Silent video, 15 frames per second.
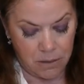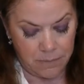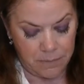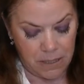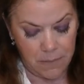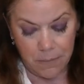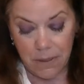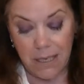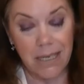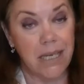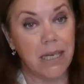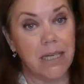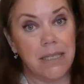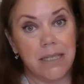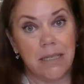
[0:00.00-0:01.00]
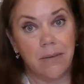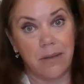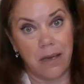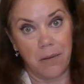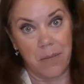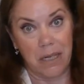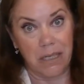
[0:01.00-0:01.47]
People, I can't see
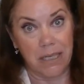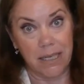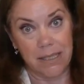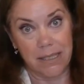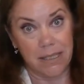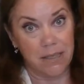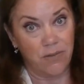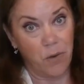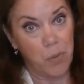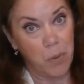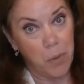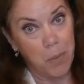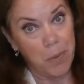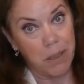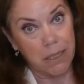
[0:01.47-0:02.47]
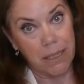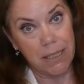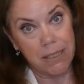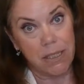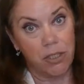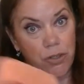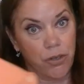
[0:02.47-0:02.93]
without my glasses. If I put my
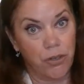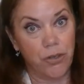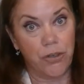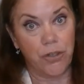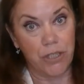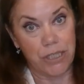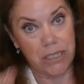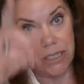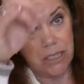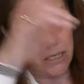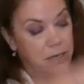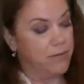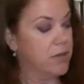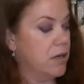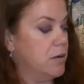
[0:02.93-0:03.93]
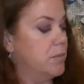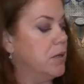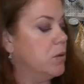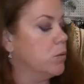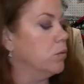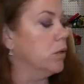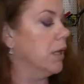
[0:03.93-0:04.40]
glasses on, you're going to see that I've got a big
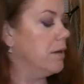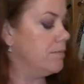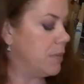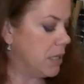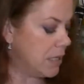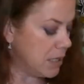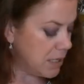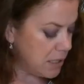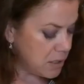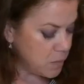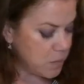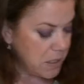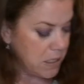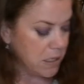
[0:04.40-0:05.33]
old light behind me.